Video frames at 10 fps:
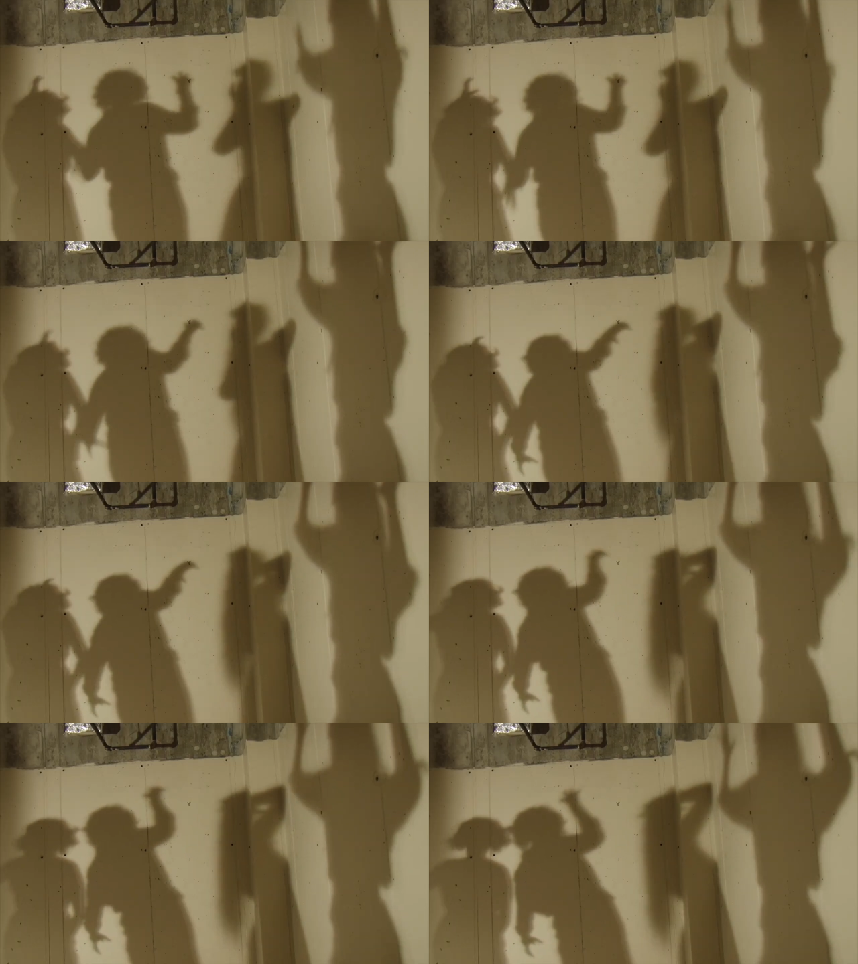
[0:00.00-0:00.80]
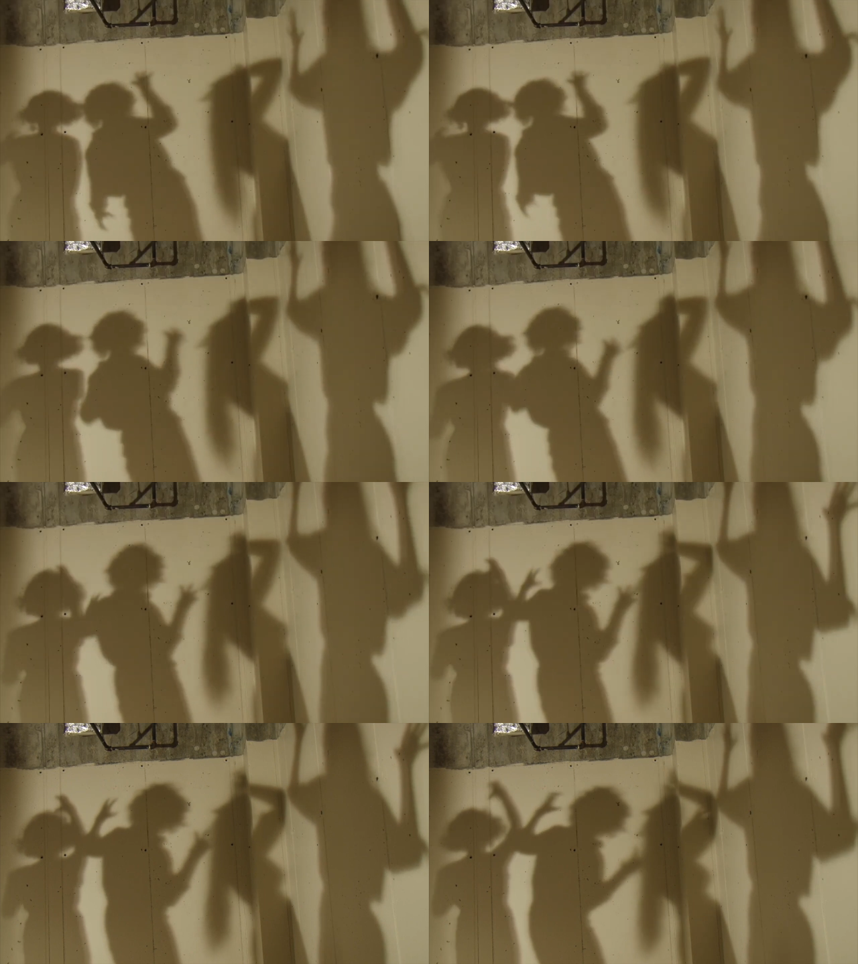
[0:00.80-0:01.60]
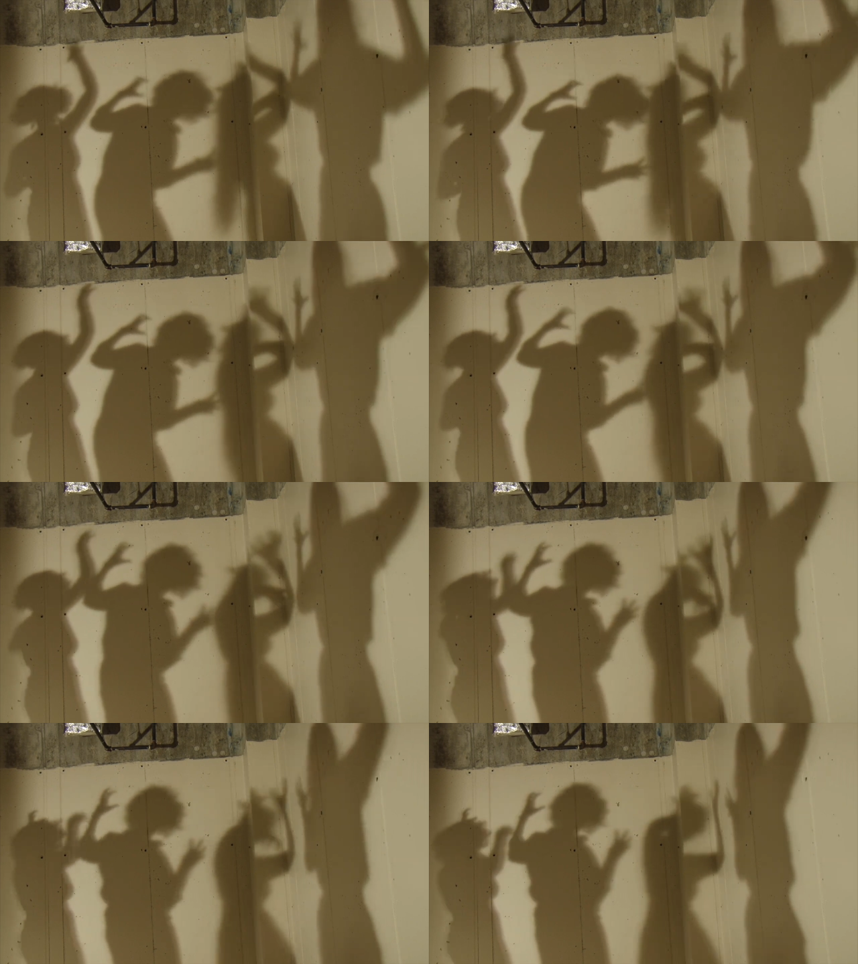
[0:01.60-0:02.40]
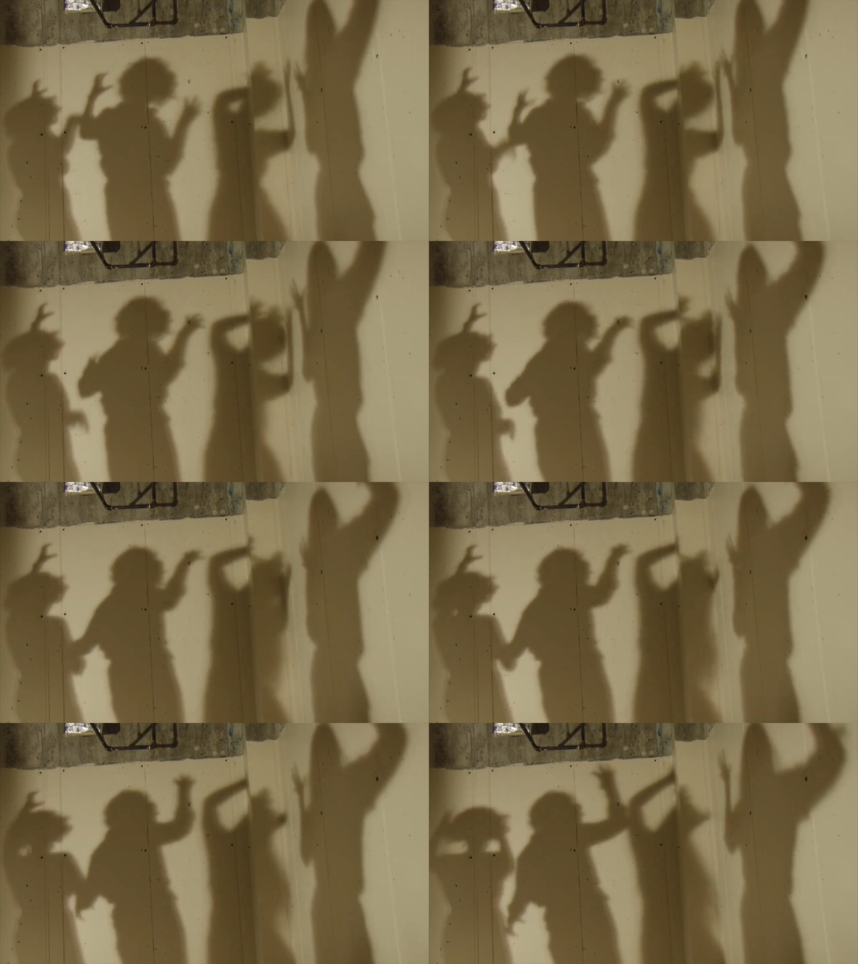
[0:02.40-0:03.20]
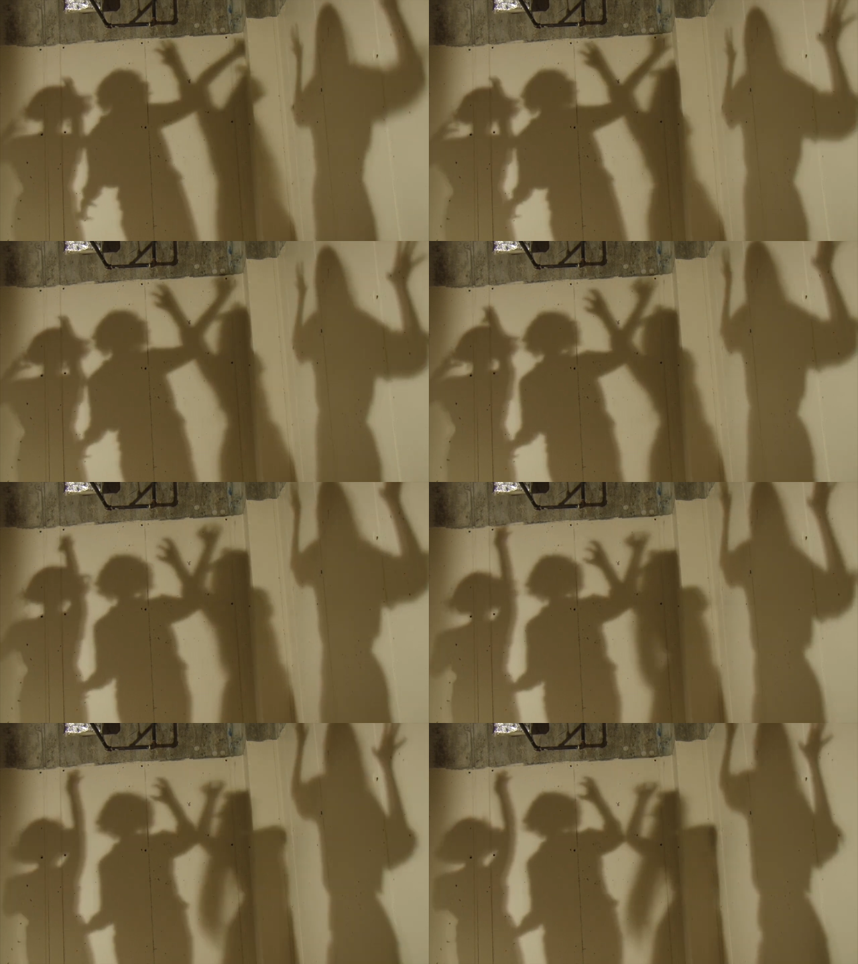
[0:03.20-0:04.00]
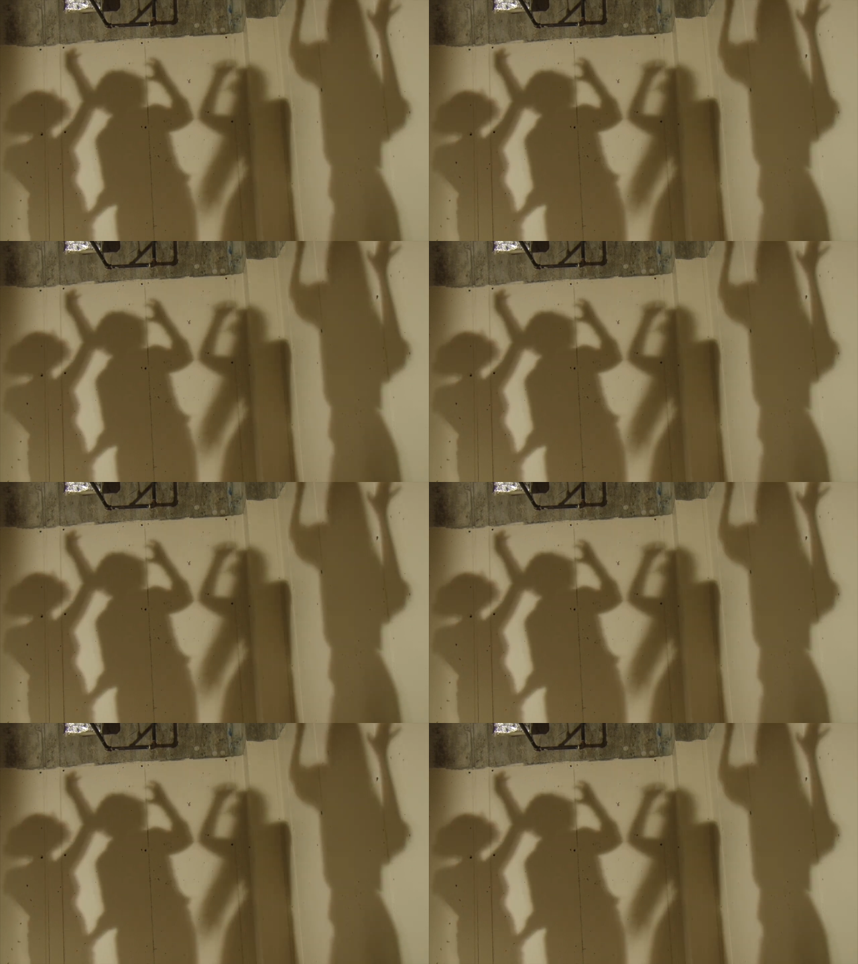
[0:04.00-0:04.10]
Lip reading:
(no speaker visible)